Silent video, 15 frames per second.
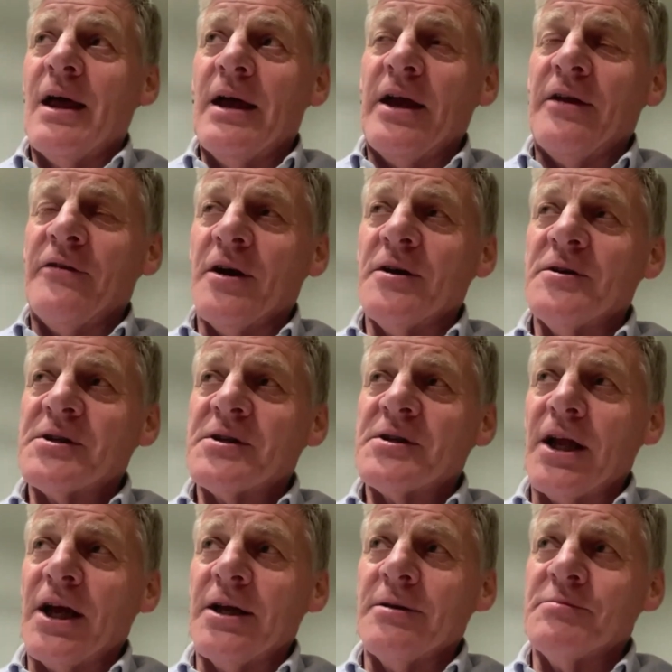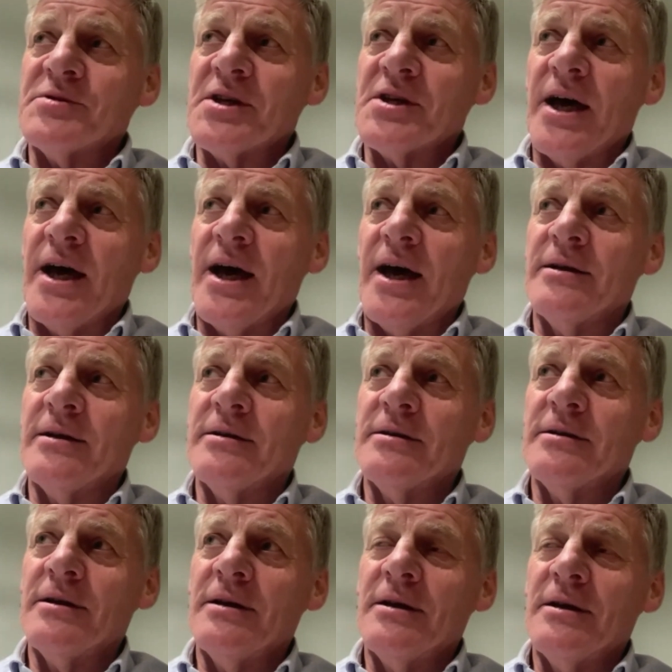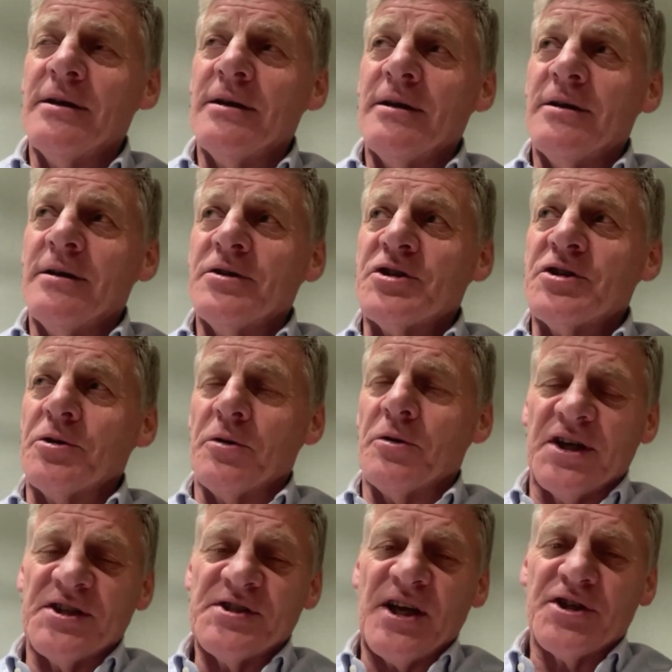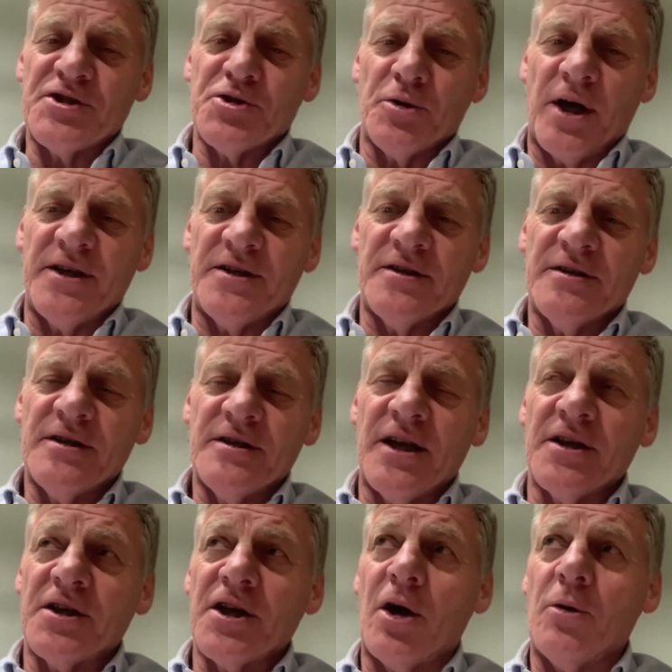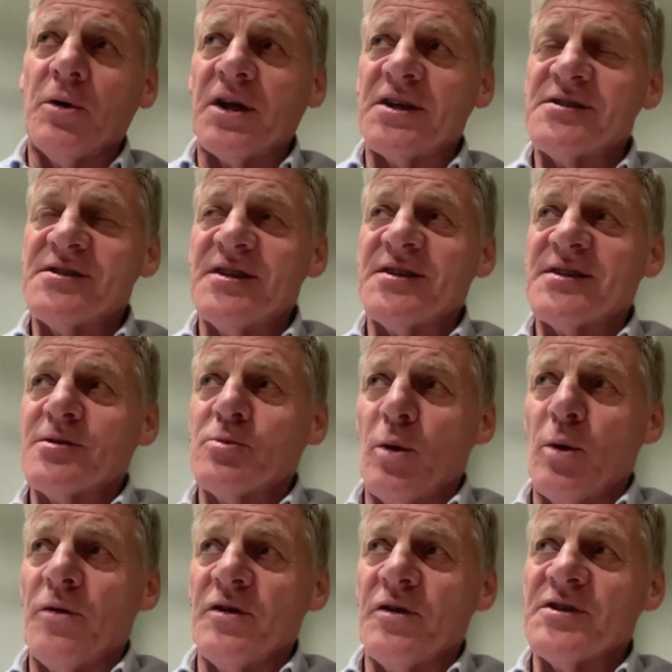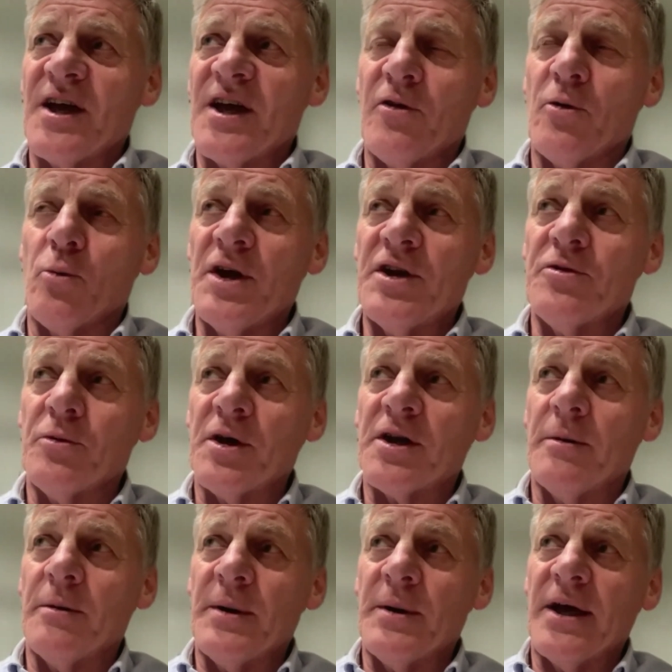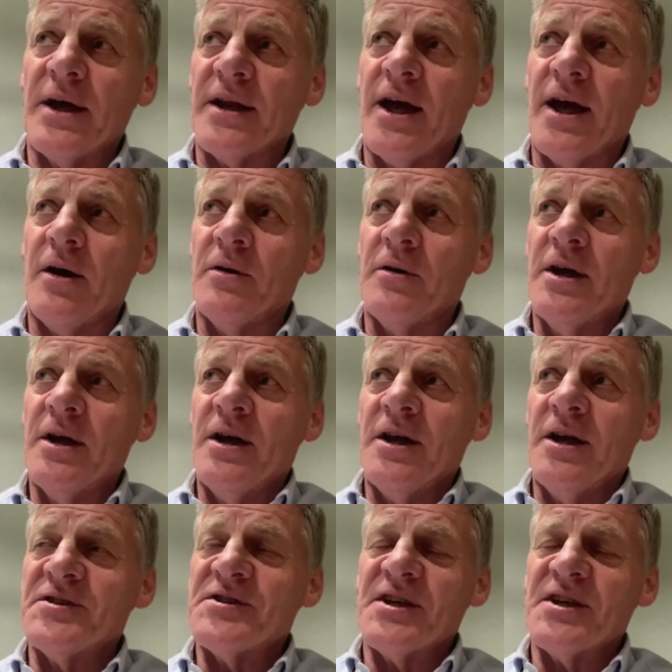And those claims are generally exaggerated and coexist with this other rhetoric about how it's